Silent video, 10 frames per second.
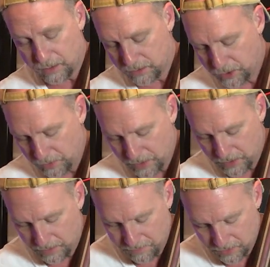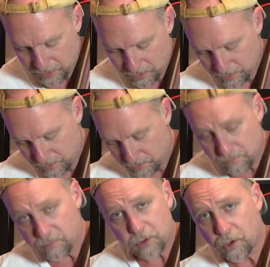tune it up,
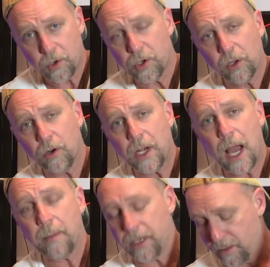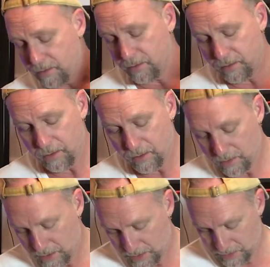turn your little knob here,
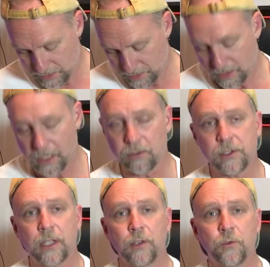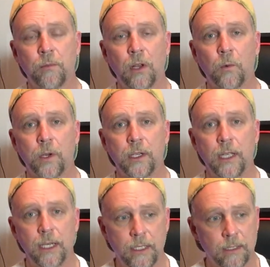it'll set the tremolo where you
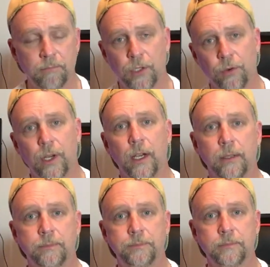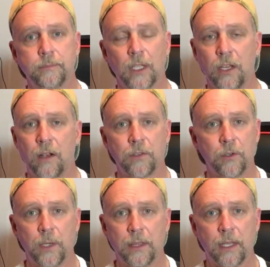need it, you're done. You don't have to
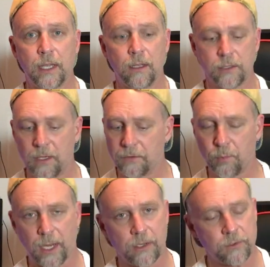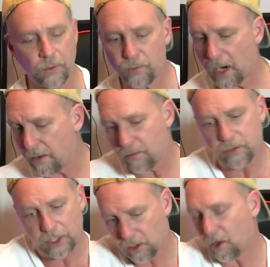do anything else. You don't have to break out
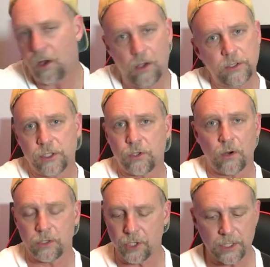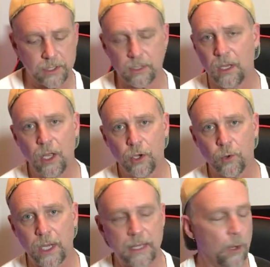screwdrivers and claws and start adjusting,
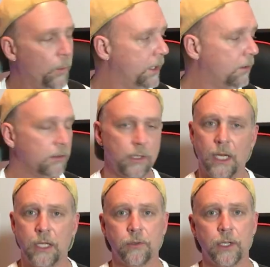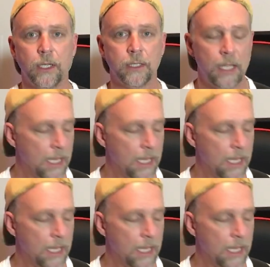crank that wheel, and you're done.